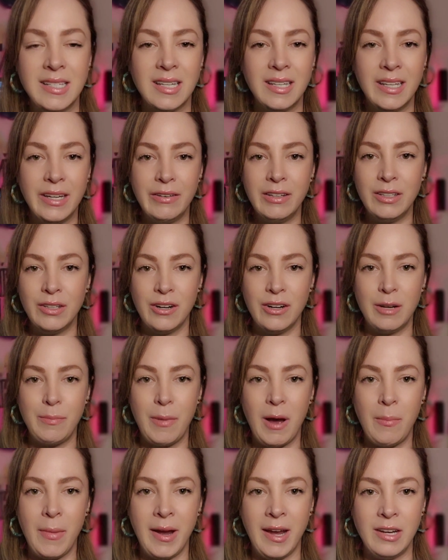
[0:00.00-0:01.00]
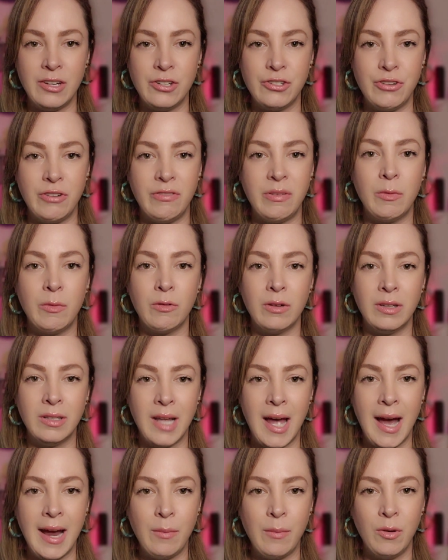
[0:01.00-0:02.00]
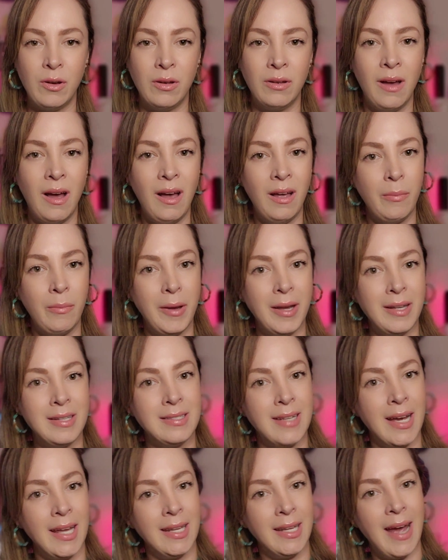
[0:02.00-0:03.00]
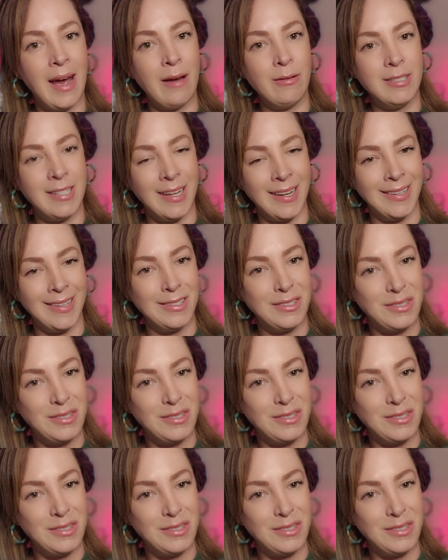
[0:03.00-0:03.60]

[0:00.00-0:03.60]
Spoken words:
clear it learned about my industry from a reliable, albeit slightly outdated